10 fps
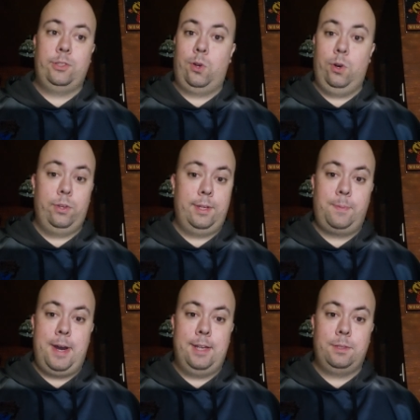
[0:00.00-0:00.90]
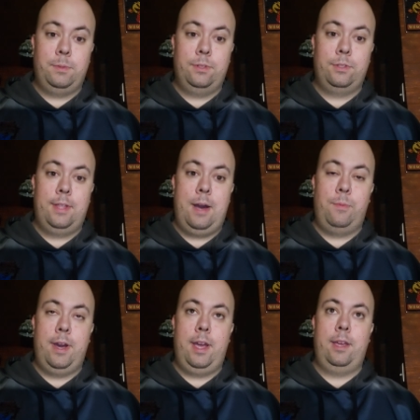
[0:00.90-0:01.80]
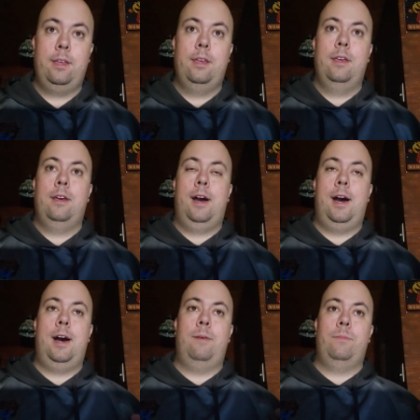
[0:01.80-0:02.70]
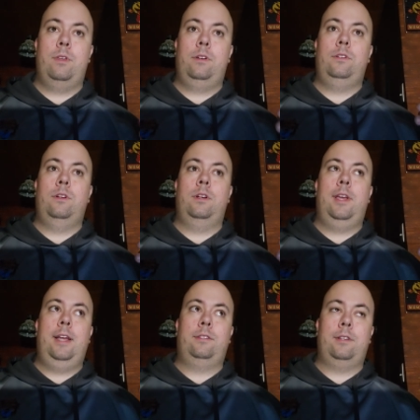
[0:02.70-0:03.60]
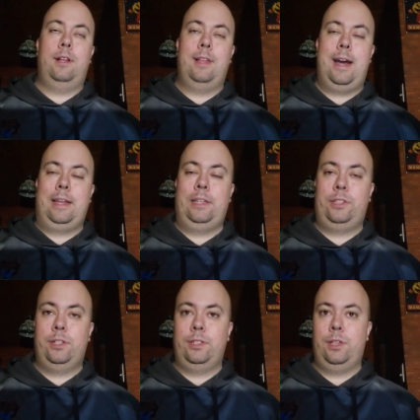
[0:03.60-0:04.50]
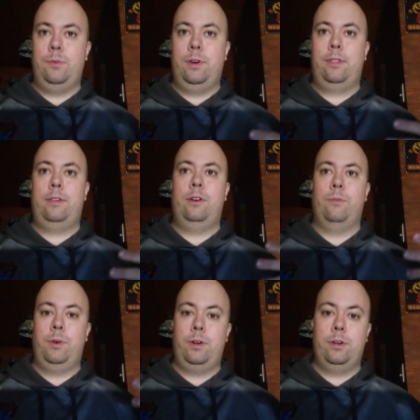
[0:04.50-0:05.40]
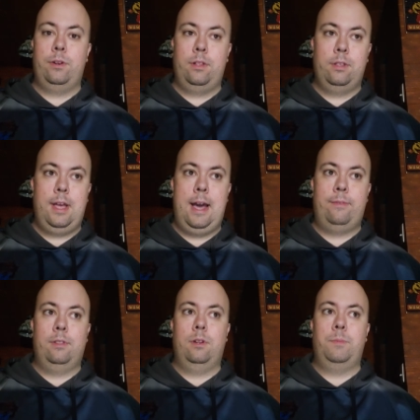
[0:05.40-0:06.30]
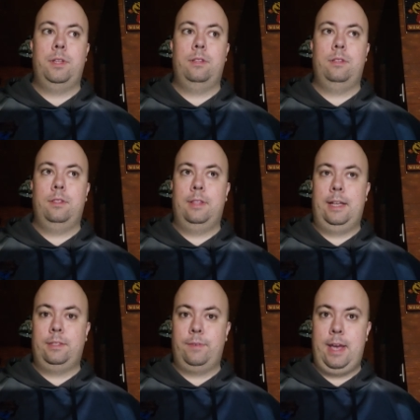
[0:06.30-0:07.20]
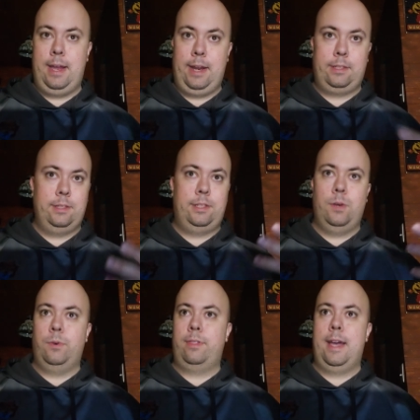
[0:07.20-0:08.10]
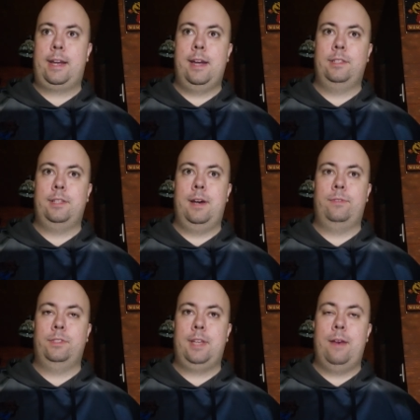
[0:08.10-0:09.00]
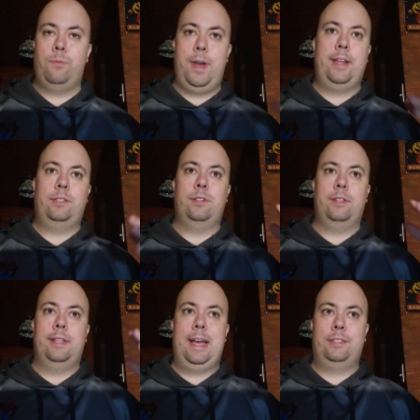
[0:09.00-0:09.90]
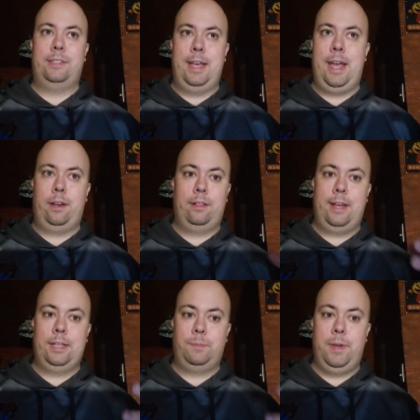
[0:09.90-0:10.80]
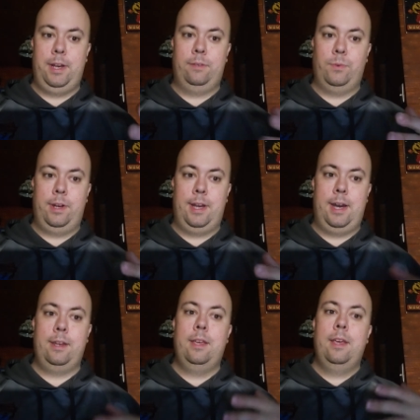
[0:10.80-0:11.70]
early as possible, so that way it's a lot easier to deal with. Your realtor will have a little bit less of a headache to deal with that kind of stuff, instead of waiting till the last day or the last minute and whatnot.